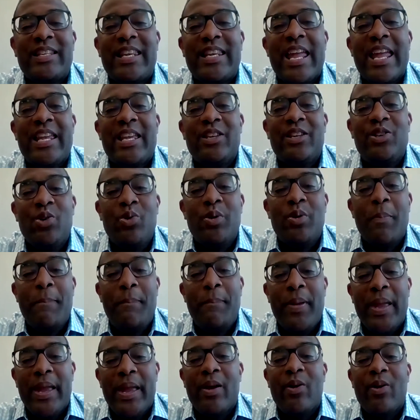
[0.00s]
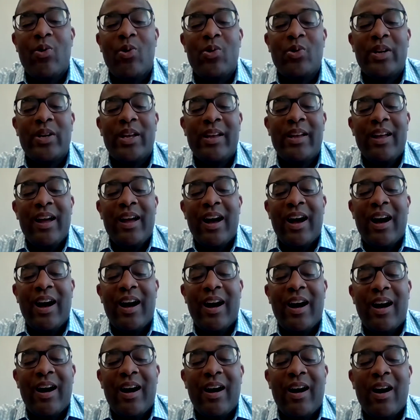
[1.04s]
they can do to build
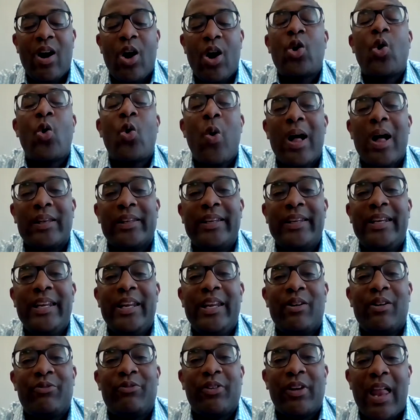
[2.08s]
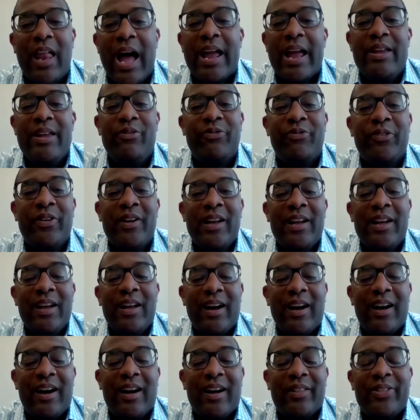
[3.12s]
a quality of life
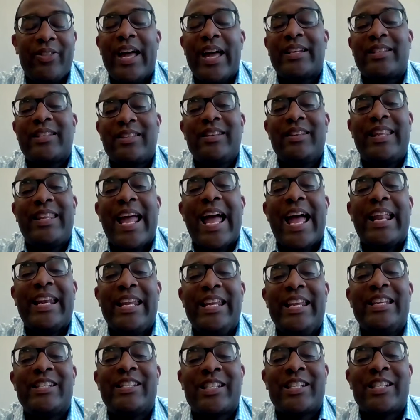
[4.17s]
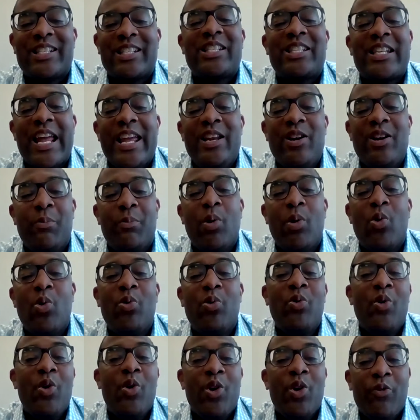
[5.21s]
that is
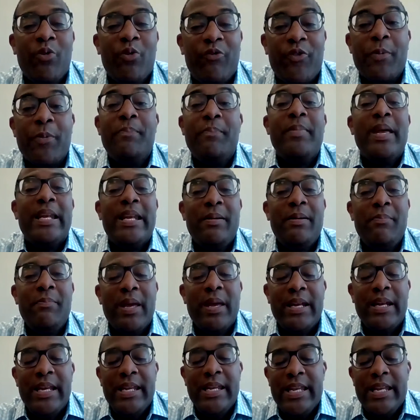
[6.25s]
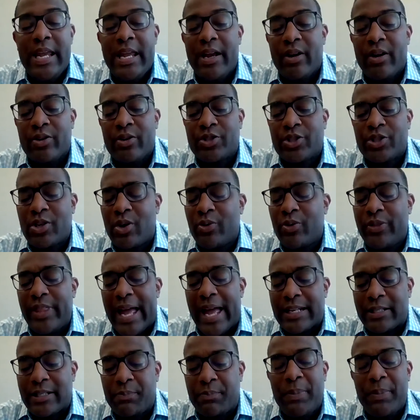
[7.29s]
sustainable for many, many years.
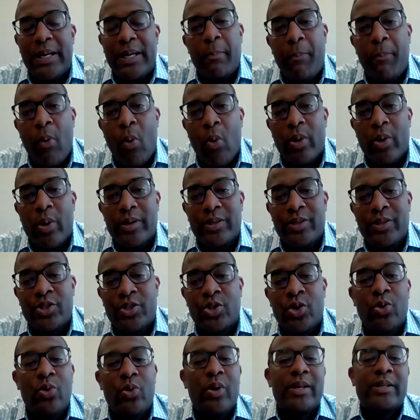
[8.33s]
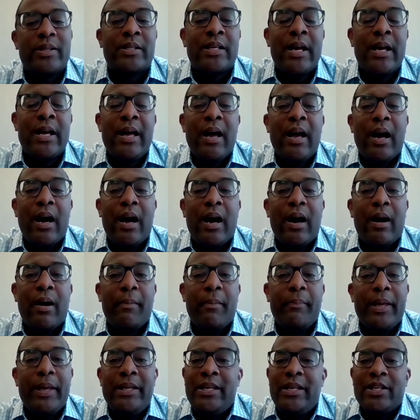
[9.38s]
So that's been important to us.
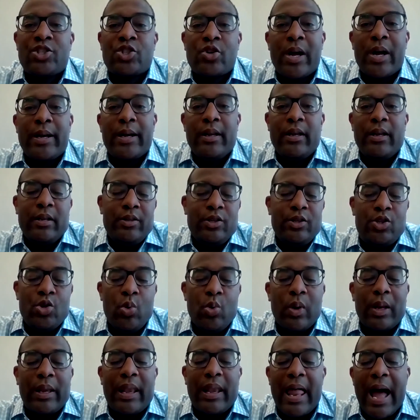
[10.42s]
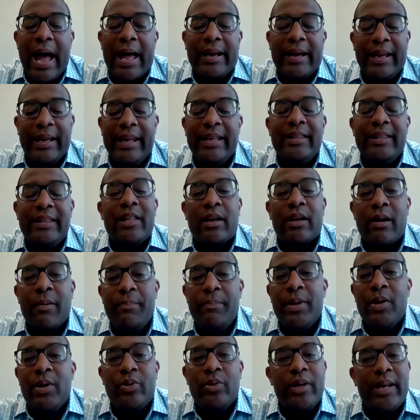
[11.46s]
And just trying to do a lot in the
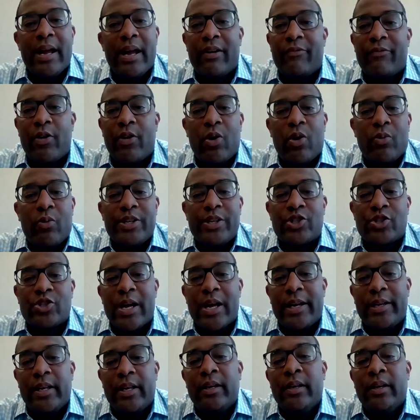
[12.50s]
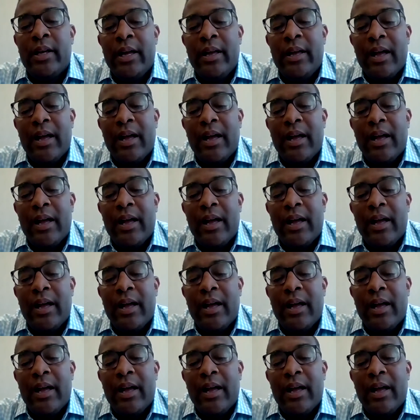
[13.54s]
community. I've always tried to